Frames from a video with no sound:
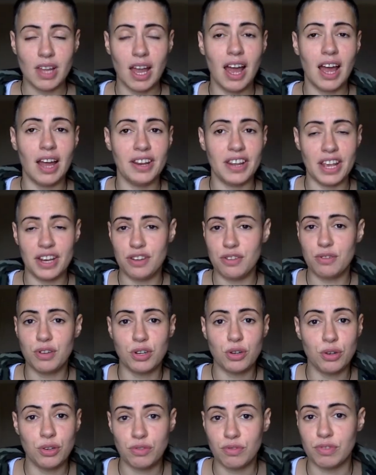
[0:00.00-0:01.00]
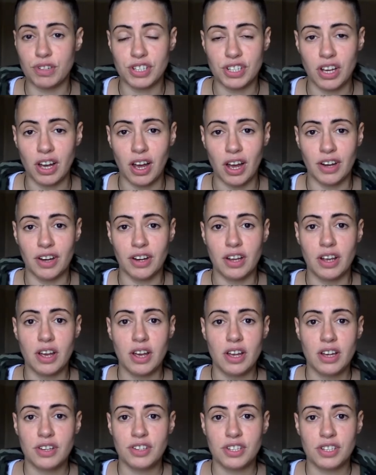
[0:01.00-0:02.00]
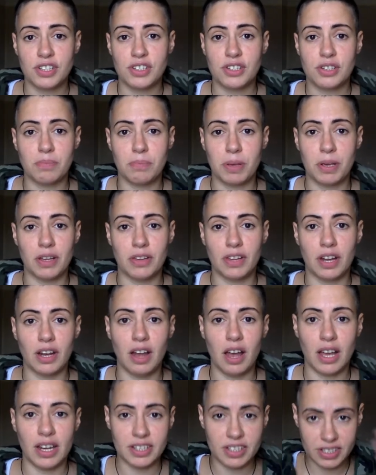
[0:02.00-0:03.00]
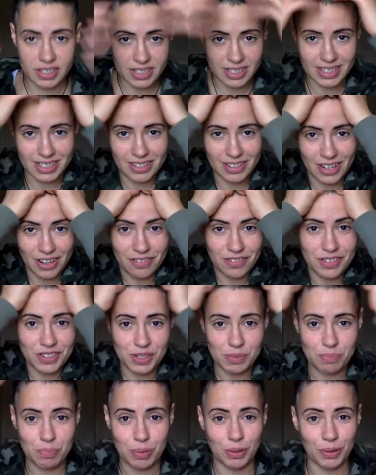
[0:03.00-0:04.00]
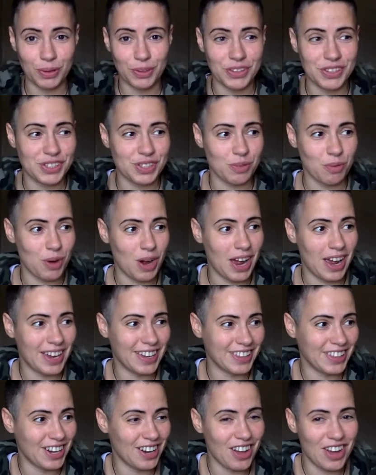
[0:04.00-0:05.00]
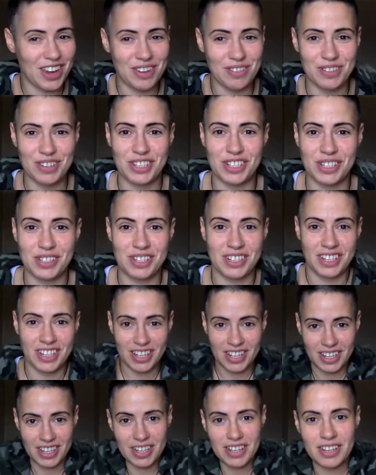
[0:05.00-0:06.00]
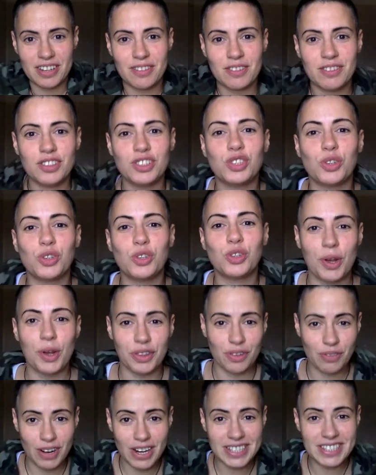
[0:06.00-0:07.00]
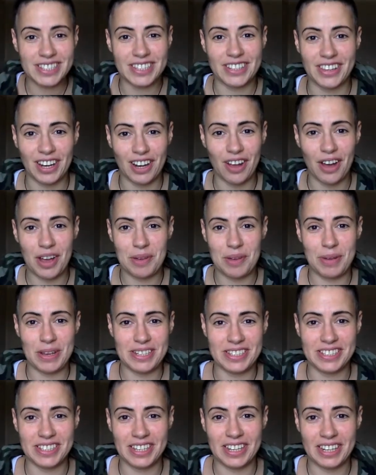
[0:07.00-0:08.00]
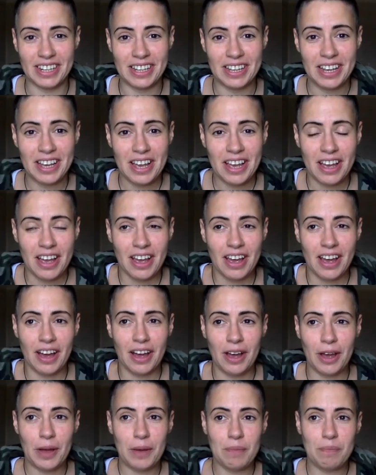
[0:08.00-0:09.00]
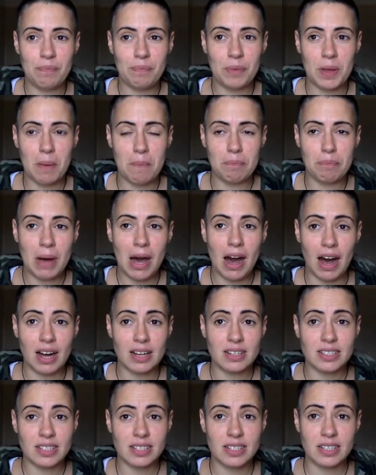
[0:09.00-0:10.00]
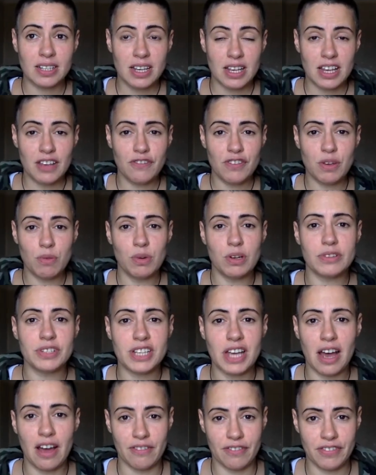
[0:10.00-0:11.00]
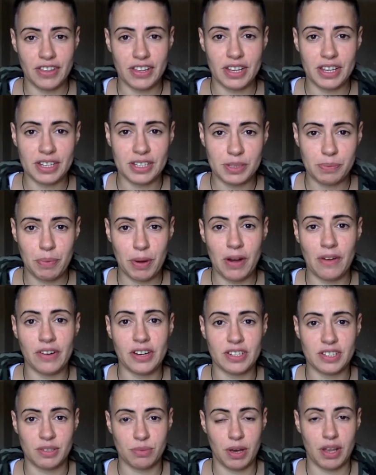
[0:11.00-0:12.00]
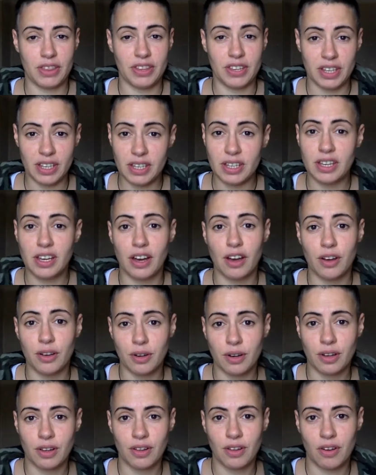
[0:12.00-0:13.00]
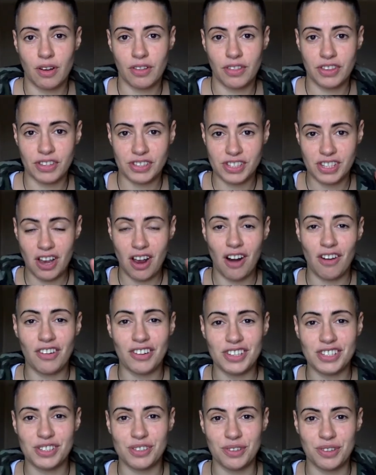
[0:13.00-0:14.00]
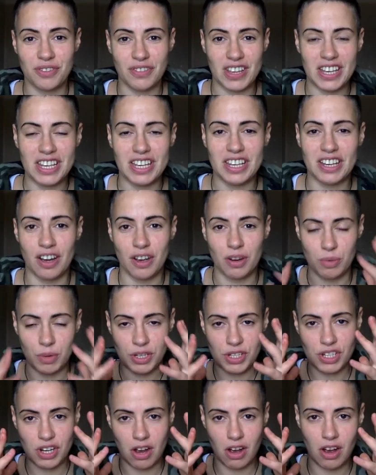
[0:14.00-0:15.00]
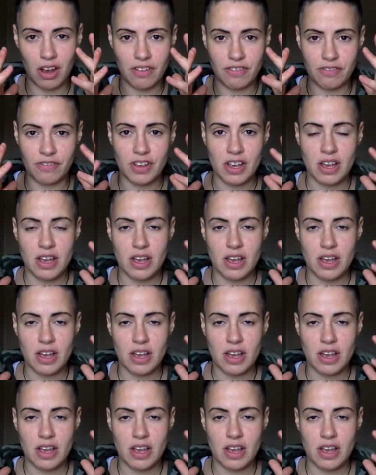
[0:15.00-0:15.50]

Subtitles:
and then you could return just to being the light. Just, you know, if you just pulled this away, the light would just join the rest of the light, basically. But if you want to have the experience where the ego, this current sort of ego, which I